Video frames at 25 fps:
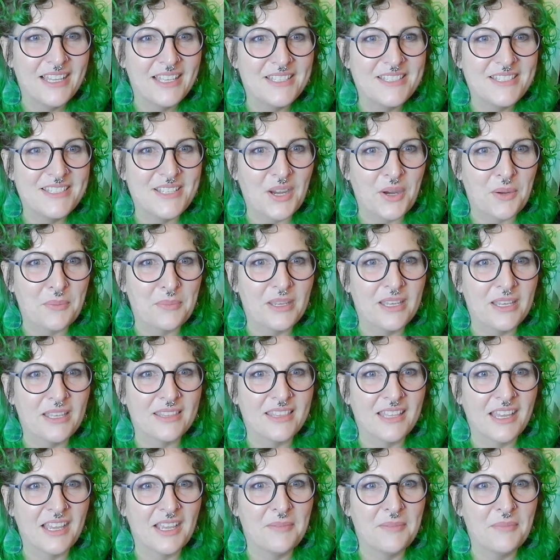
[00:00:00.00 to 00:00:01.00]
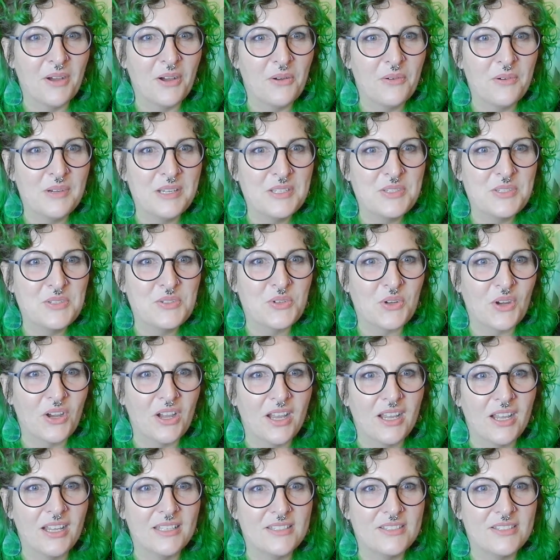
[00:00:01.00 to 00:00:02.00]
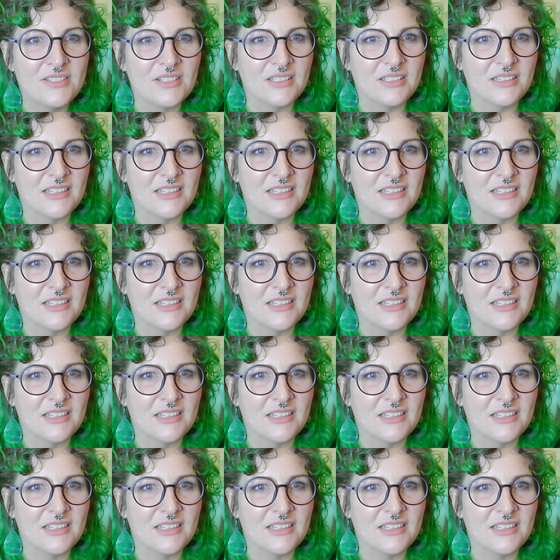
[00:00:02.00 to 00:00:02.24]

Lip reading: Zarabeth, I'm always drawn to